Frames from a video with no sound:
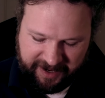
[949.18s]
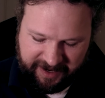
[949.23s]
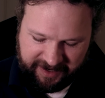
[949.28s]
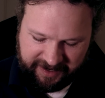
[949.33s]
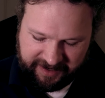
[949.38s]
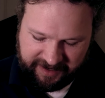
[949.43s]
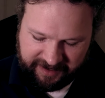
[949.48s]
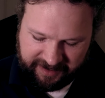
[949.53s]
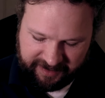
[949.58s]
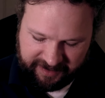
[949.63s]

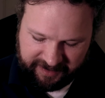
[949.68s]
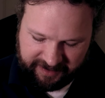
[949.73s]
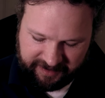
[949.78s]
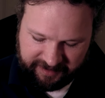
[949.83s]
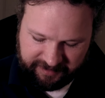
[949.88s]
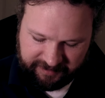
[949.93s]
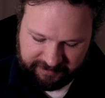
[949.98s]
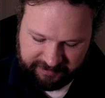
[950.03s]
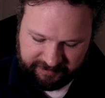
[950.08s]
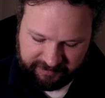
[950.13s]

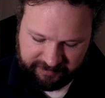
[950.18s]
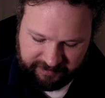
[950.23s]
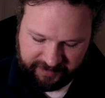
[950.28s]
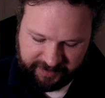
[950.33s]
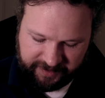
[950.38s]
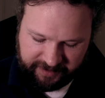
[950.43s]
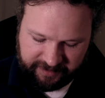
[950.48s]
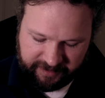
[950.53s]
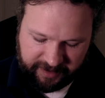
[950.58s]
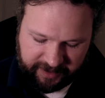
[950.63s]

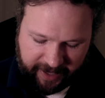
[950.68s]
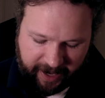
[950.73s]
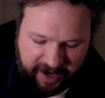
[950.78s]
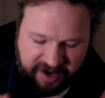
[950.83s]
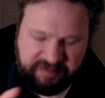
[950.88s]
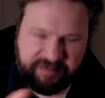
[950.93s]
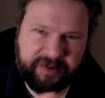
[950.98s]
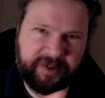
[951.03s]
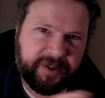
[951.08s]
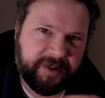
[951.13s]
a
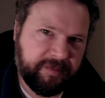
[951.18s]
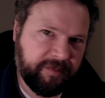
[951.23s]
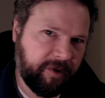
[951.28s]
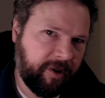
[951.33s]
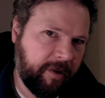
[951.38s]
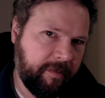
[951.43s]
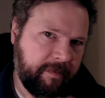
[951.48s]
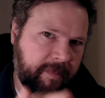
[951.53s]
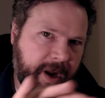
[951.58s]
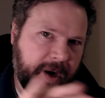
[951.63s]
caterpillar
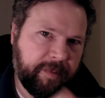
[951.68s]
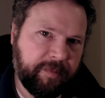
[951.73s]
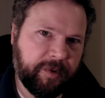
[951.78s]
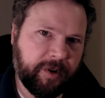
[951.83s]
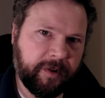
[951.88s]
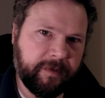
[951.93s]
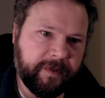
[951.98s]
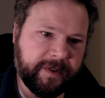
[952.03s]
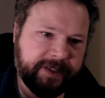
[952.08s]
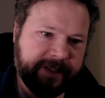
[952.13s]

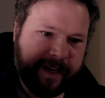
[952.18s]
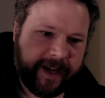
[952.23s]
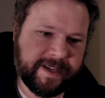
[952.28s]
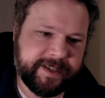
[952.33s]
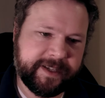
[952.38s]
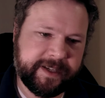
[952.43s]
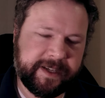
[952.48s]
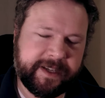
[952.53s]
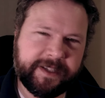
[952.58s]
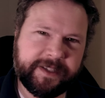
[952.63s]

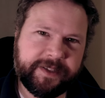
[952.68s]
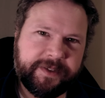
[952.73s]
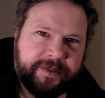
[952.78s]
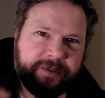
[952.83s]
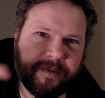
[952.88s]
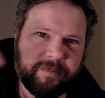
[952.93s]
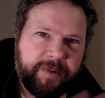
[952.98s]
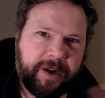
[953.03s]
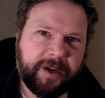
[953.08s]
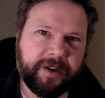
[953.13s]
metamorphosizing
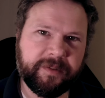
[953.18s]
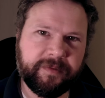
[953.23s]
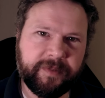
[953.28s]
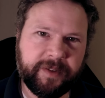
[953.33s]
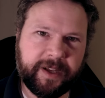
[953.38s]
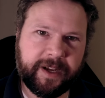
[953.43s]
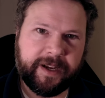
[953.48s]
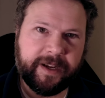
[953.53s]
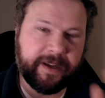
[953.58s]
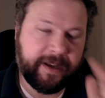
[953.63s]
into a
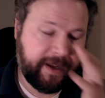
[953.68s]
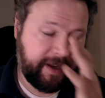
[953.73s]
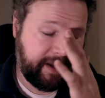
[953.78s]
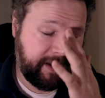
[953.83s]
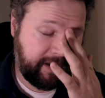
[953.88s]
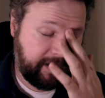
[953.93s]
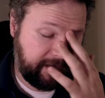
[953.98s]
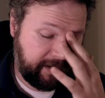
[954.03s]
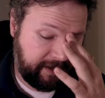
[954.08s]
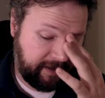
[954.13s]
butterfly.
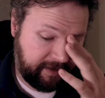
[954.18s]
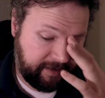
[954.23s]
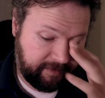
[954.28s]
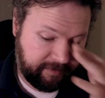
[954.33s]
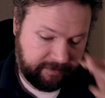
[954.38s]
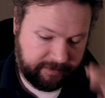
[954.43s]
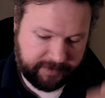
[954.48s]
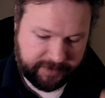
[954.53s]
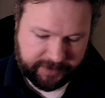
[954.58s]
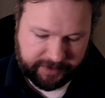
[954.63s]

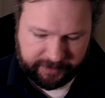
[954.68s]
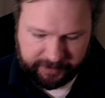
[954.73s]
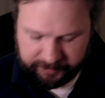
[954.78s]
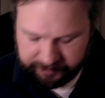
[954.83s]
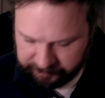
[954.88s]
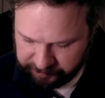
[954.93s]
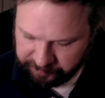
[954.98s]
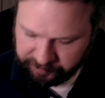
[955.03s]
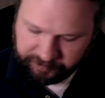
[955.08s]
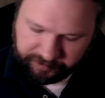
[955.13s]
So
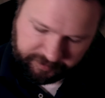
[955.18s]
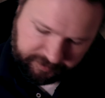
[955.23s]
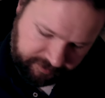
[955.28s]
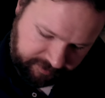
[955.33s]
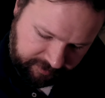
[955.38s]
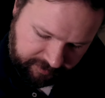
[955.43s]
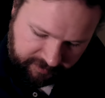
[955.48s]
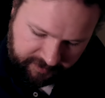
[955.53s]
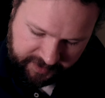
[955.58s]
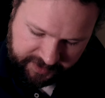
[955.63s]

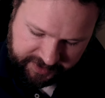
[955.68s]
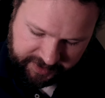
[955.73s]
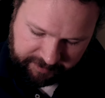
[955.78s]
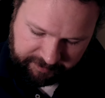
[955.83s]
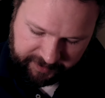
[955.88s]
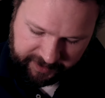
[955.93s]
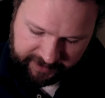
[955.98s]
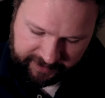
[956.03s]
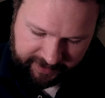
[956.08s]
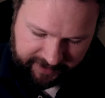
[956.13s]

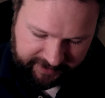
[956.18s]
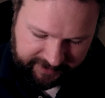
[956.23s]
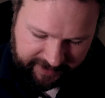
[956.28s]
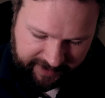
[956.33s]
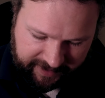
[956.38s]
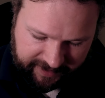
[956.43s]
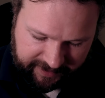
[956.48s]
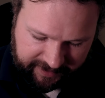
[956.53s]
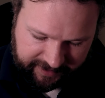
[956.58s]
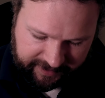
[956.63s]
something like
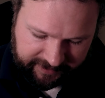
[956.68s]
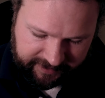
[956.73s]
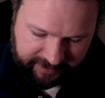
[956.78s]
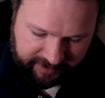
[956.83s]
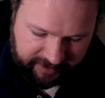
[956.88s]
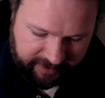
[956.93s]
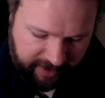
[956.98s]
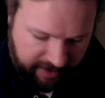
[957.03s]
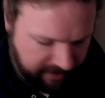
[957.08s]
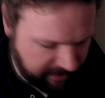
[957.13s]
that, like, they're
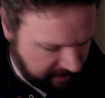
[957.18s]
not